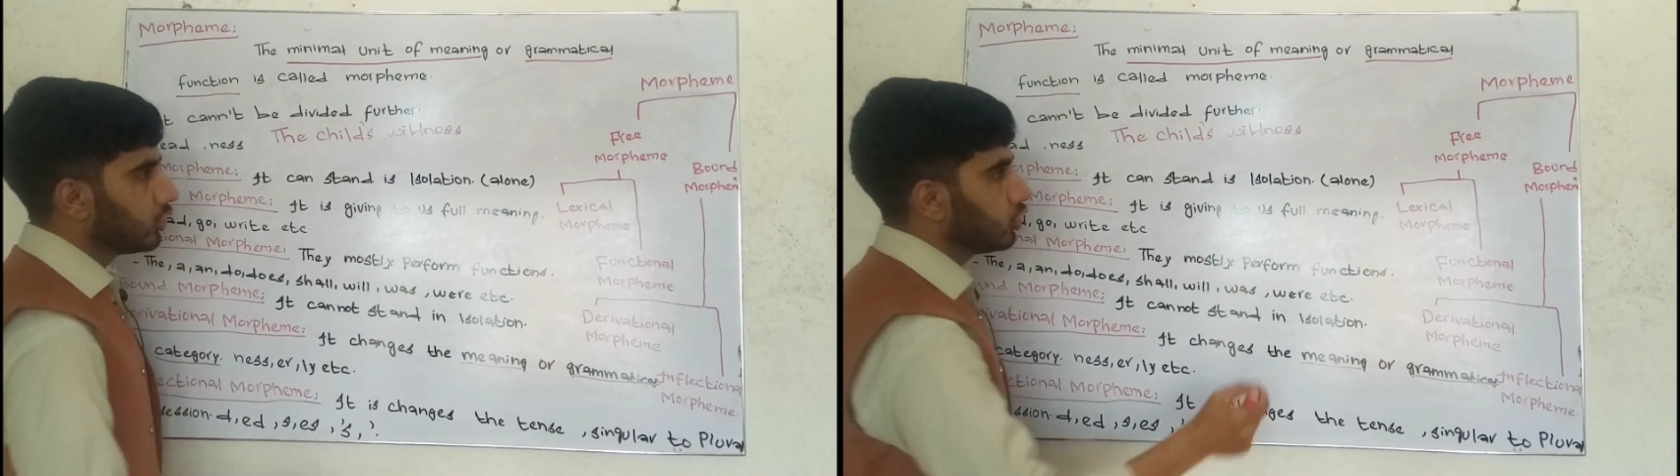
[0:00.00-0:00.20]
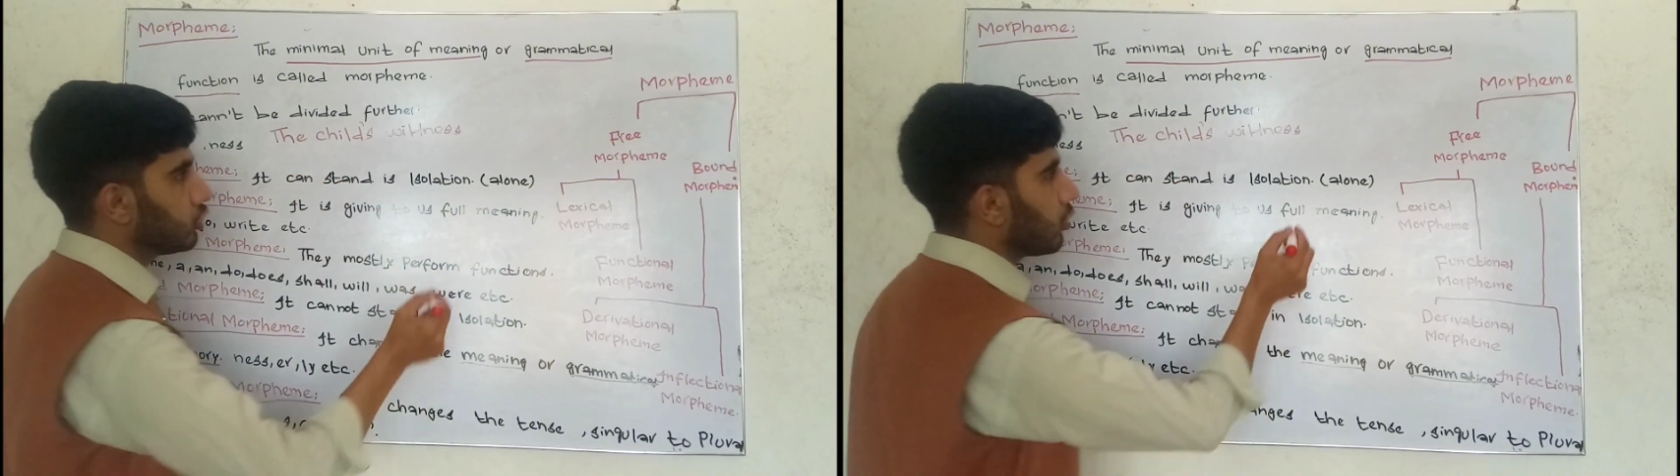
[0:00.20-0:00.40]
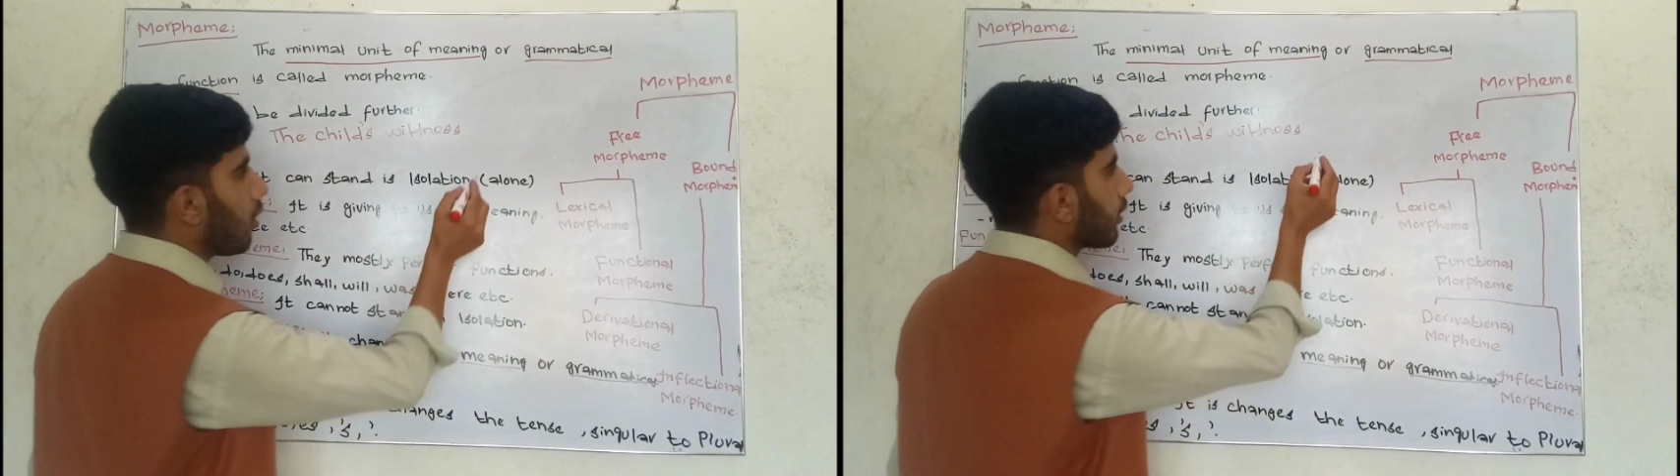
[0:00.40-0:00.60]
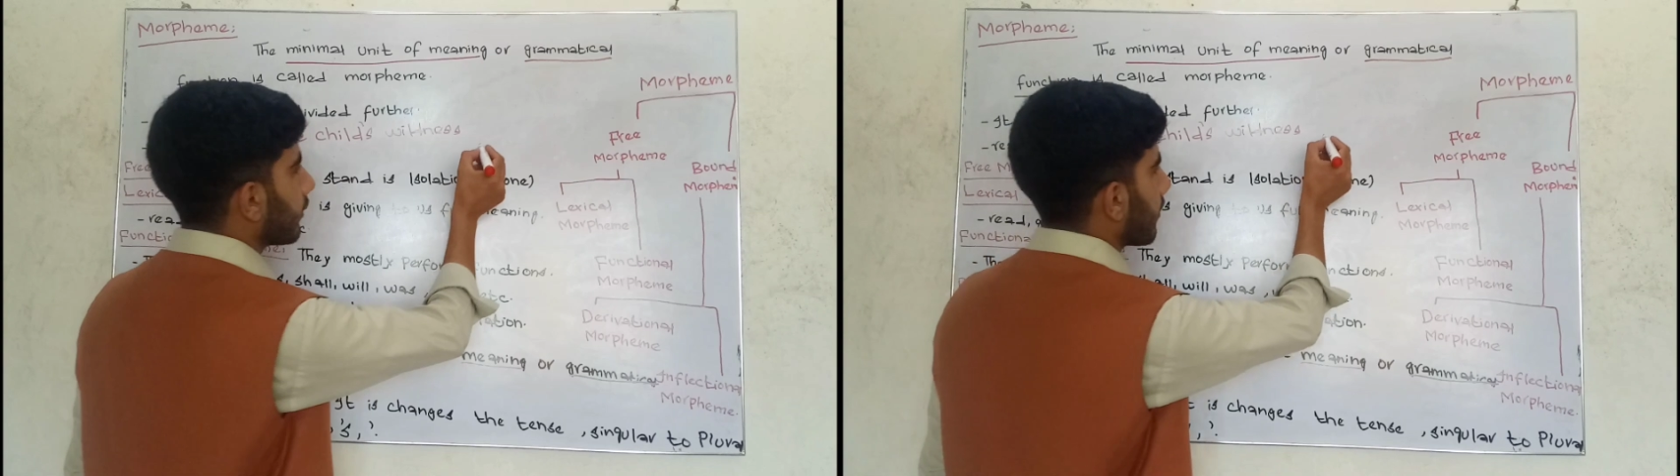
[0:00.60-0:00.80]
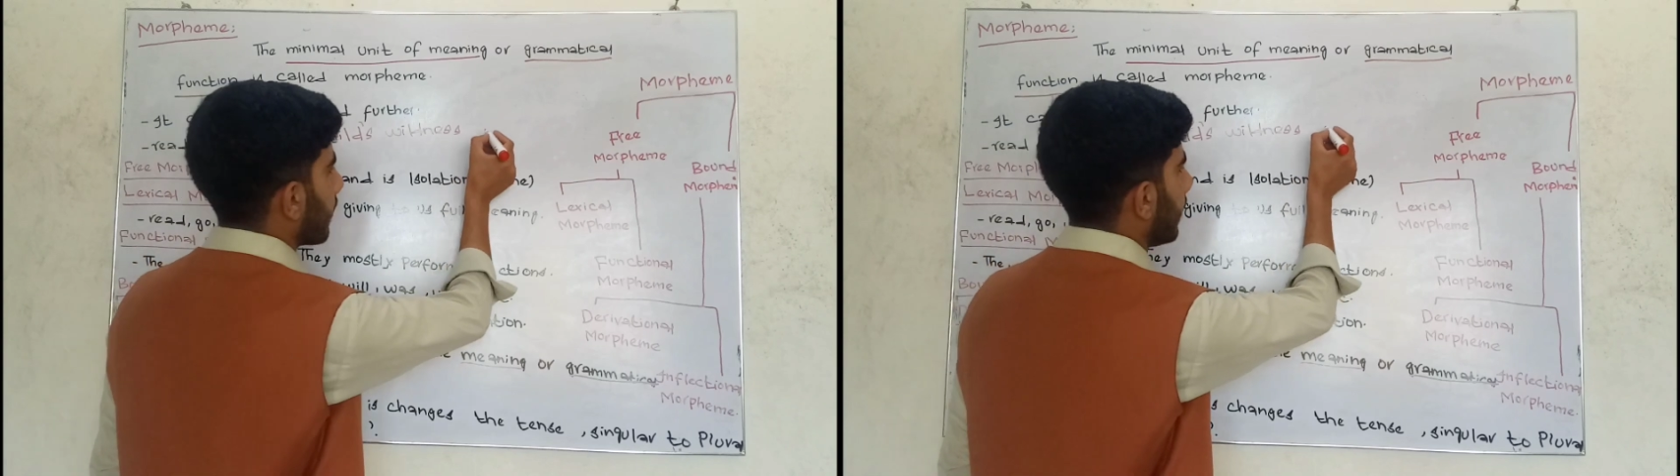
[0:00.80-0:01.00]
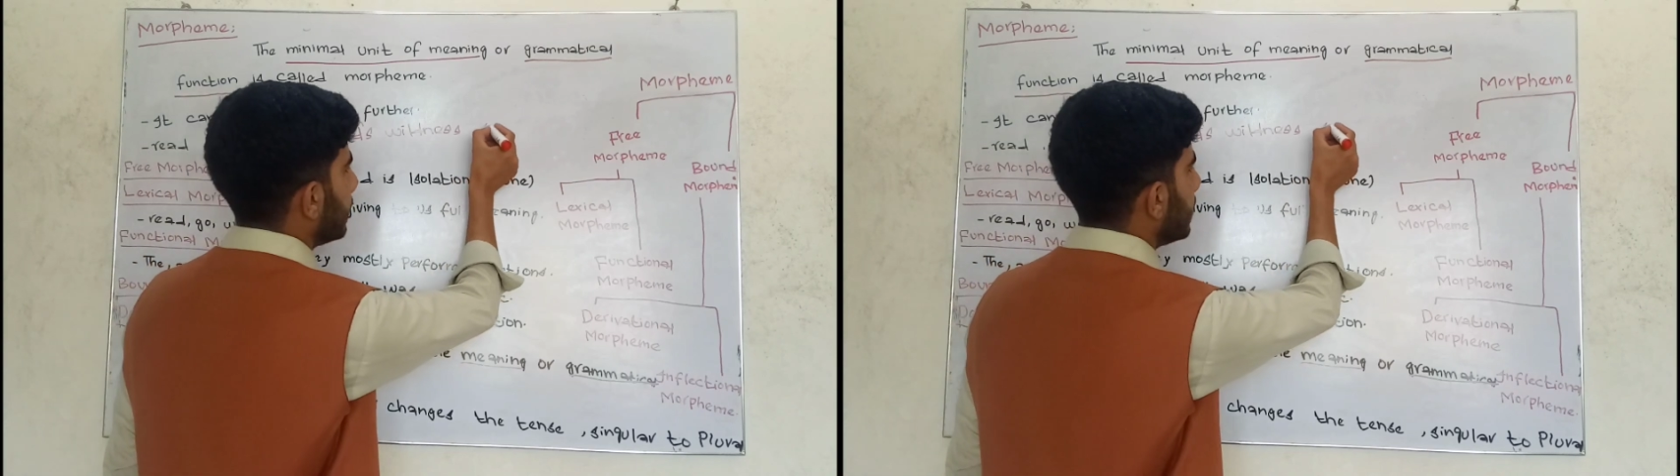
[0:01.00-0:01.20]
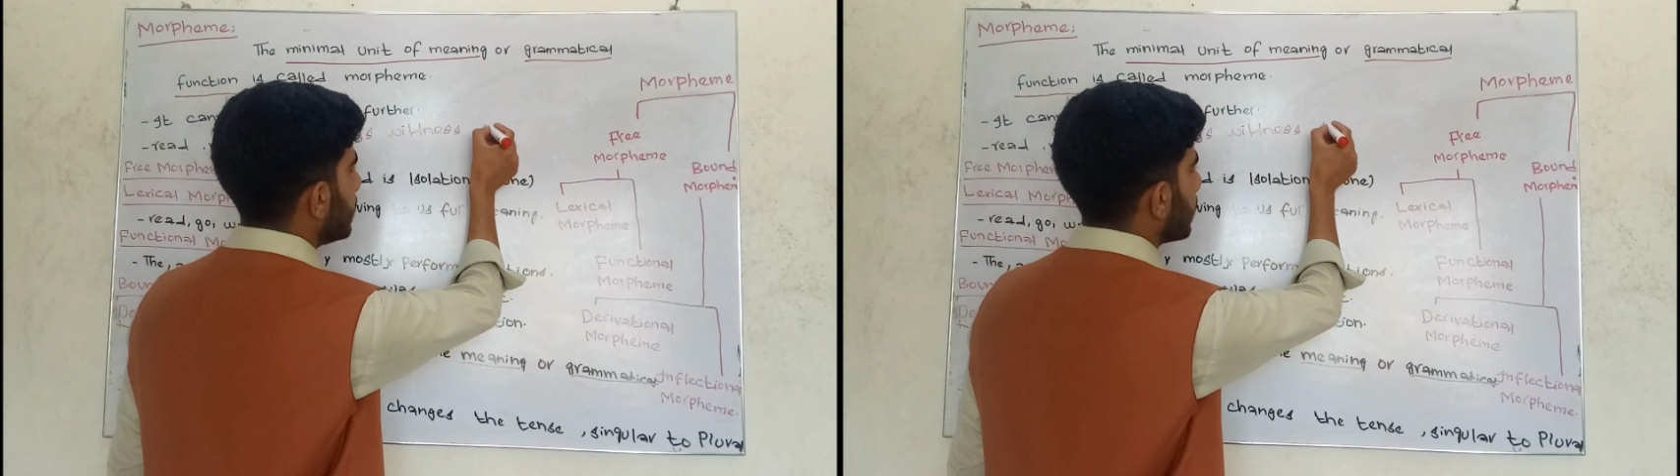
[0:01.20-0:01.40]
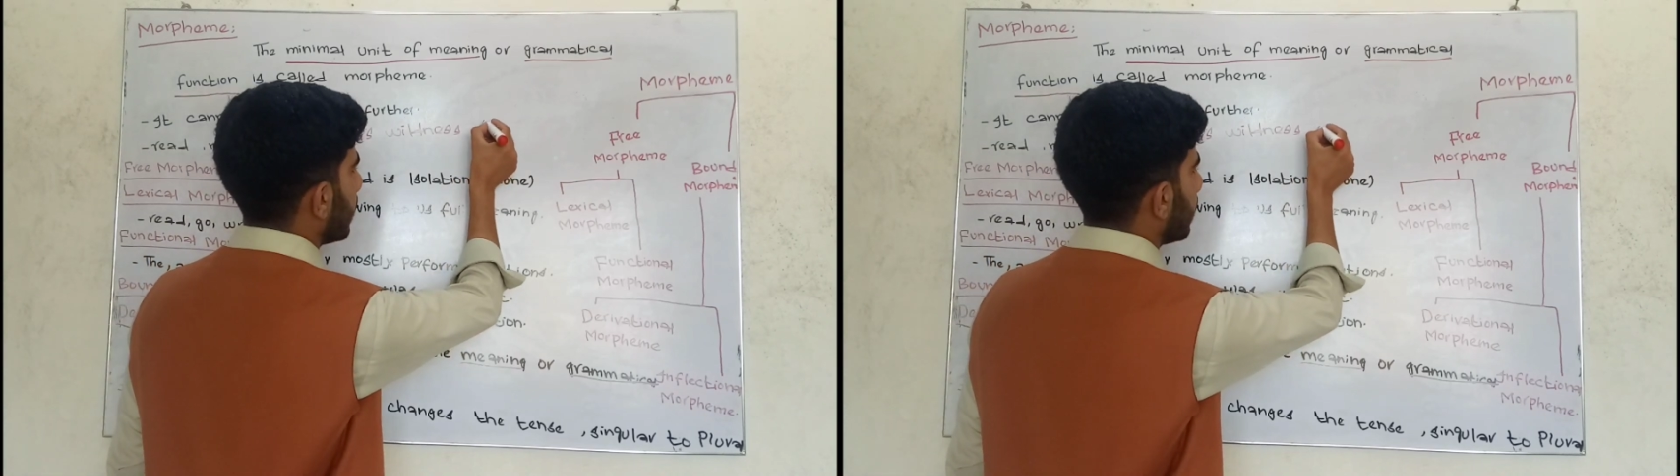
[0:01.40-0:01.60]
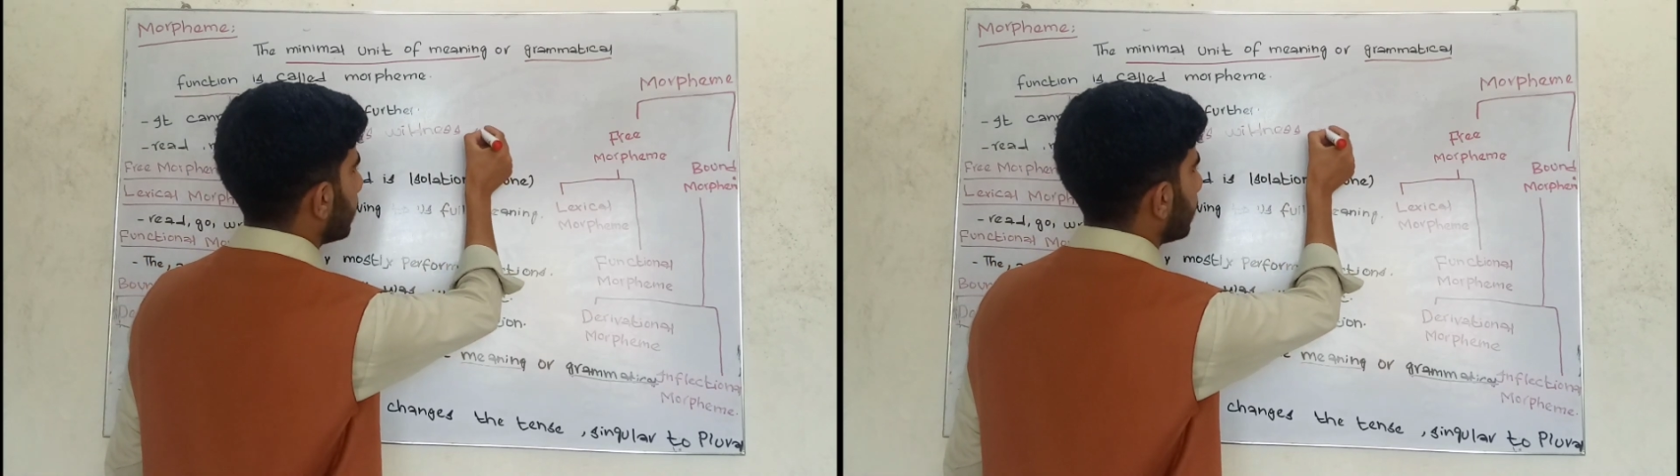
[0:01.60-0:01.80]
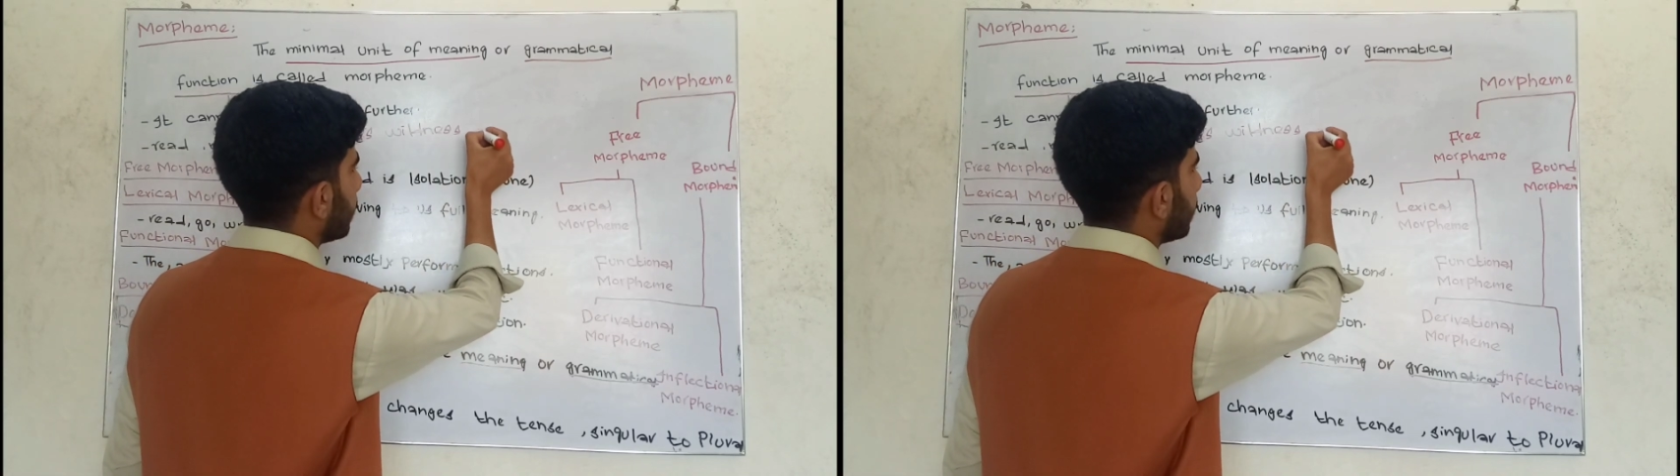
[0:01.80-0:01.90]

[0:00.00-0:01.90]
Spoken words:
shocked the teacher.